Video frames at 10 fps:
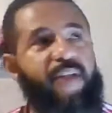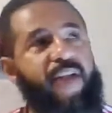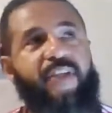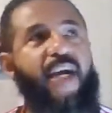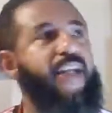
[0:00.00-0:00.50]

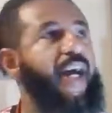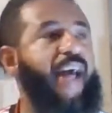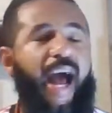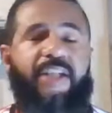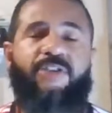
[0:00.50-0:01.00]

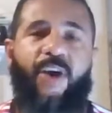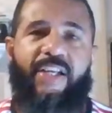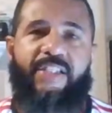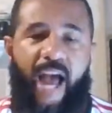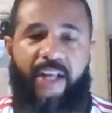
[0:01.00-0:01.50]
I don't know
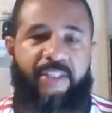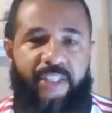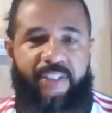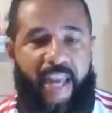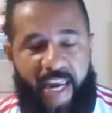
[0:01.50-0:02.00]
exactly
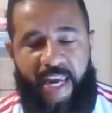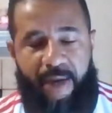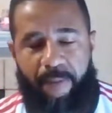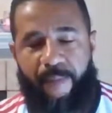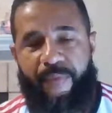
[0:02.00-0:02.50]
the
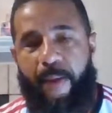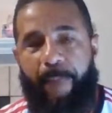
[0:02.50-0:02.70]
name,